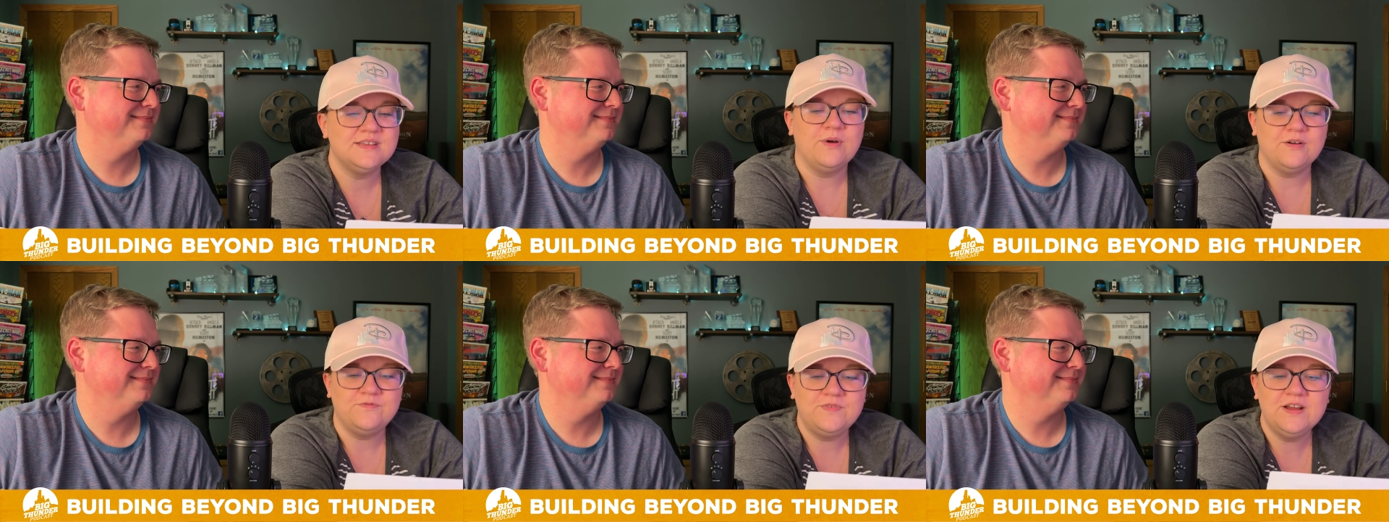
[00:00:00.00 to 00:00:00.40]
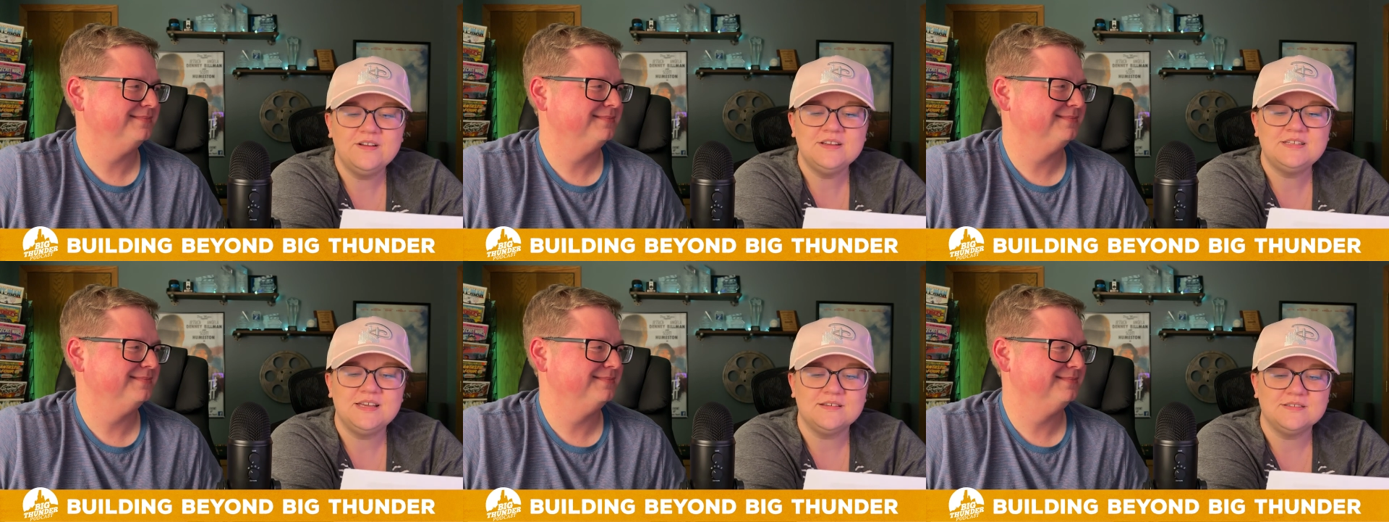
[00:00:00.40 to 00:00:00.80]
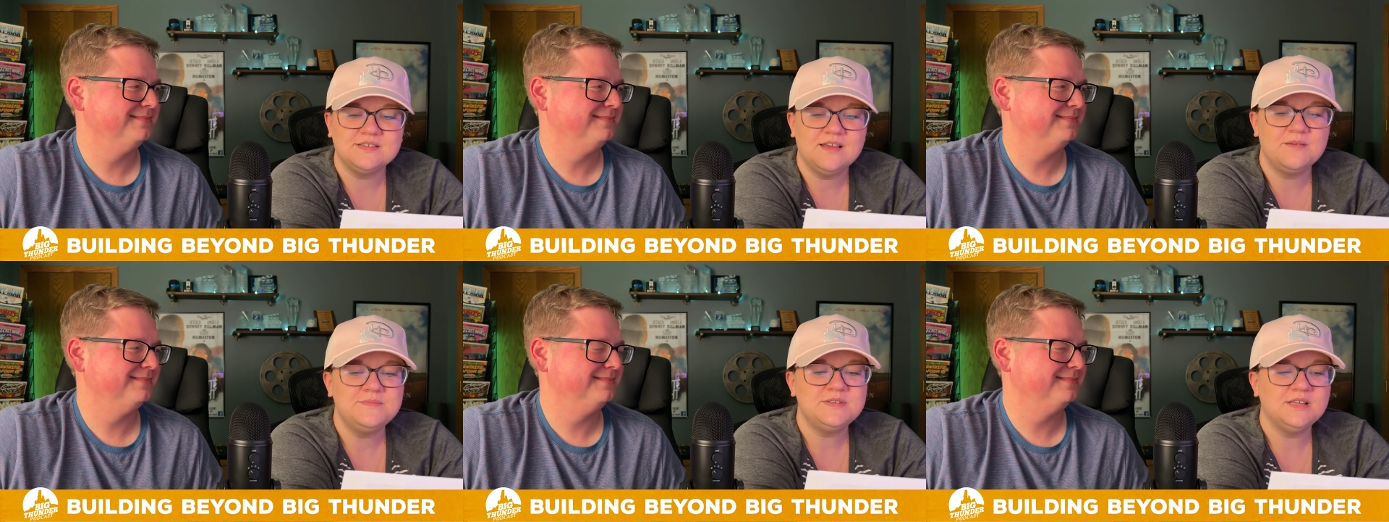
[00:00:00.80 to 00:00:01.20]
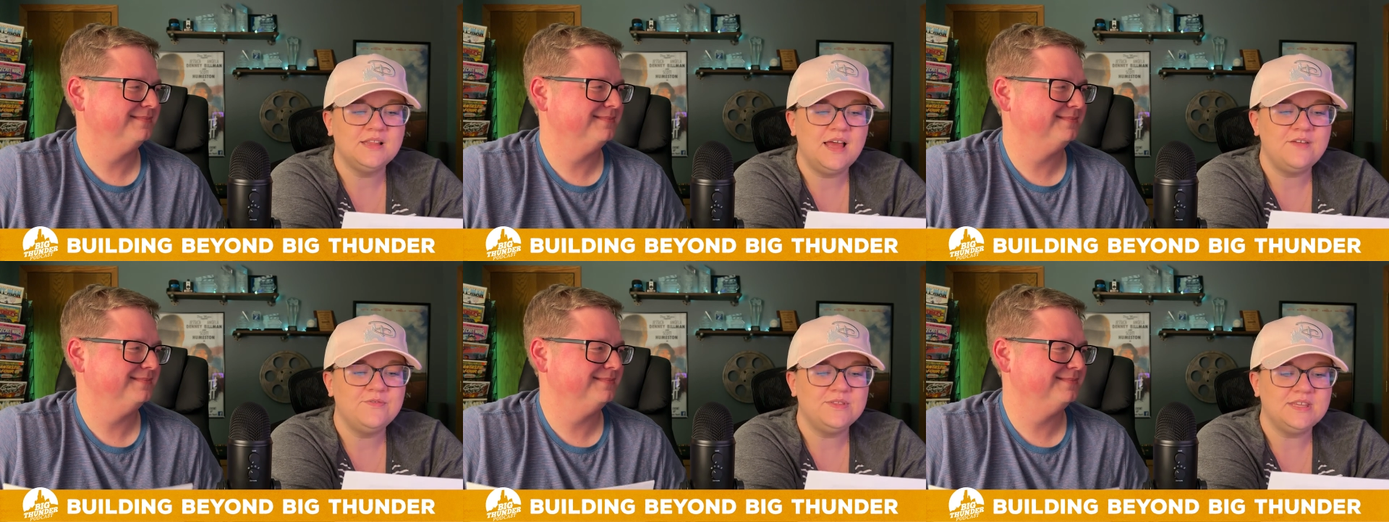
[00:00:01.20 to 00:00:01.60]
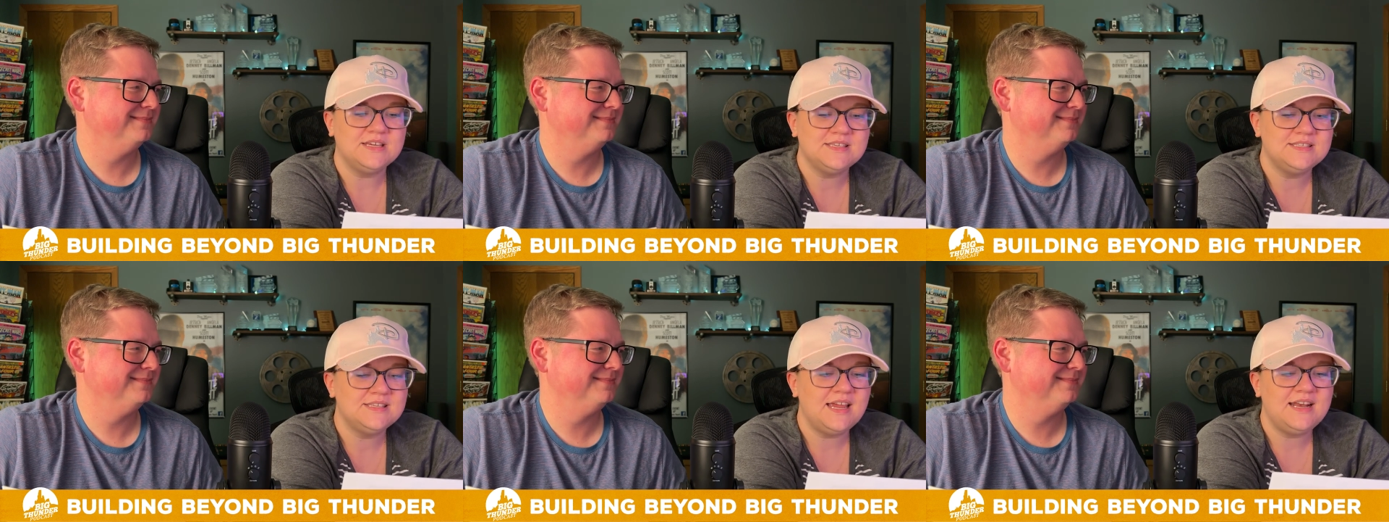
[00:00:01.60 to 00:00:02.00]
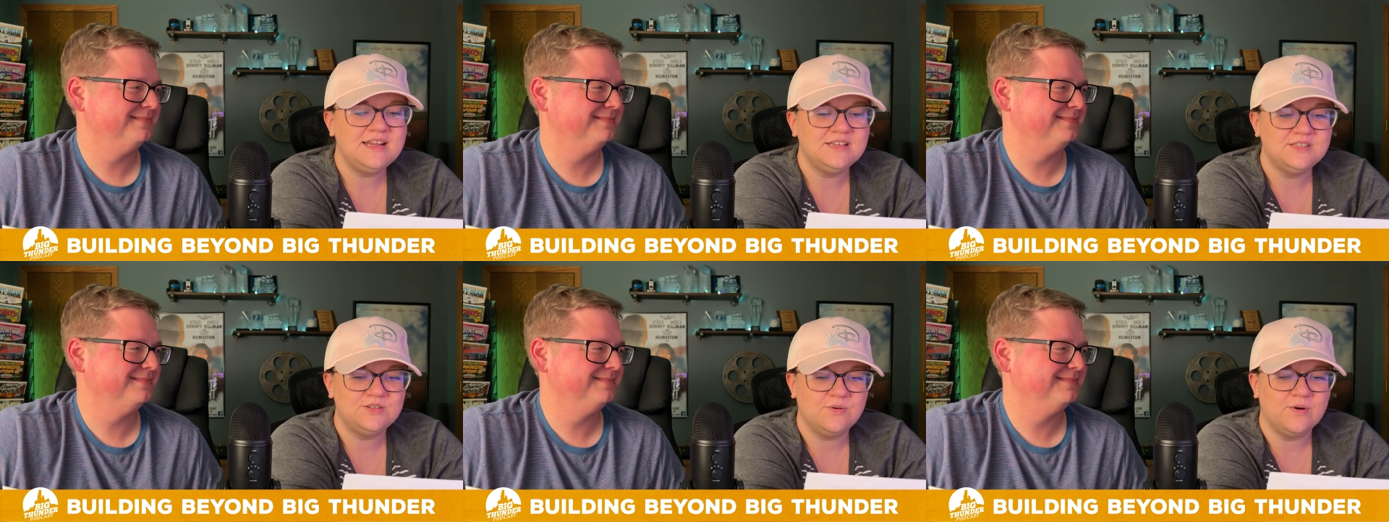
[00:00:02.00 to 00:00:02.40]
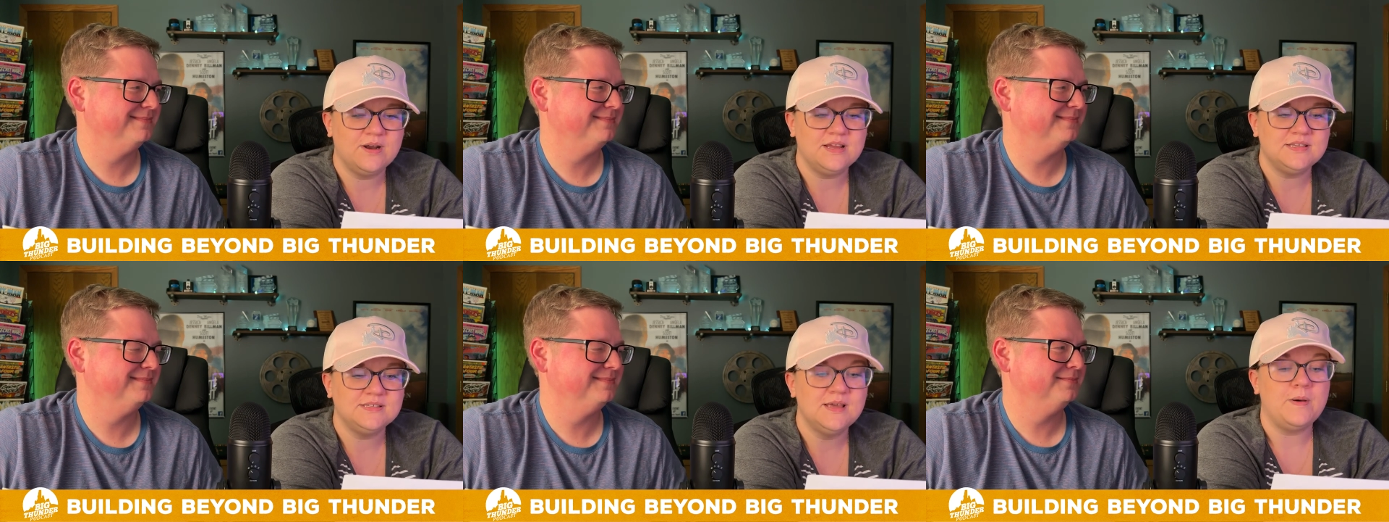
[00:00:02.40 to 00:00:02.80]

Speaker 1: where fairy tales come to life with exciting stories,